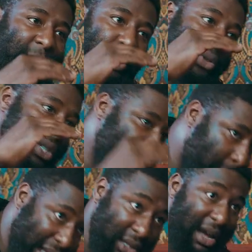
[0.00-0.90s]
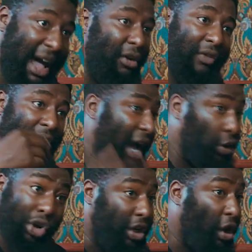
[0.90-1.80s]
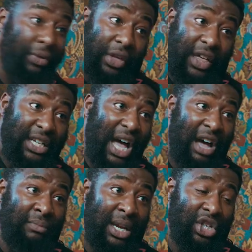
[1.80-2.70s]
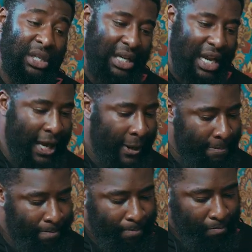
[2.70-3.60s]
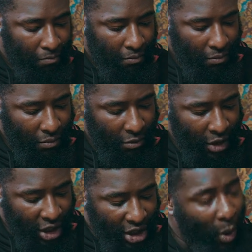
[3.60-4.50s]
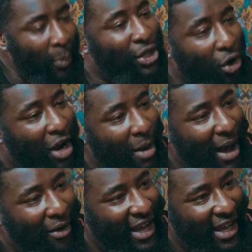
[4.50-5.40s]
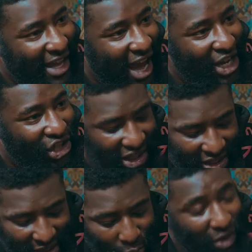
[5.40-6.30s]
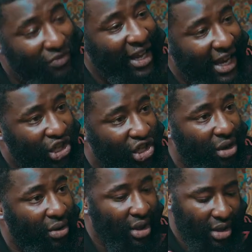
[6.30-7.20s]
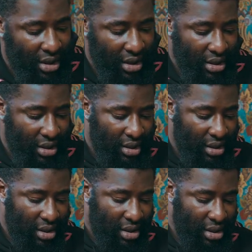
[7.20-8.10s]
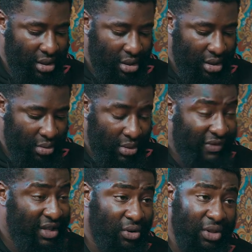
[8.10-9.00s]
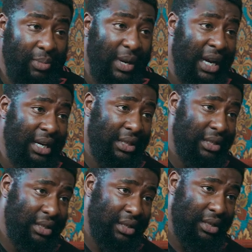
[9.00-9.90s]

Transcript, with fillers: experiences, the mental health, and all of the other things that I've mentioned today. So when we talk about engaging with the issue, we have to also be honest.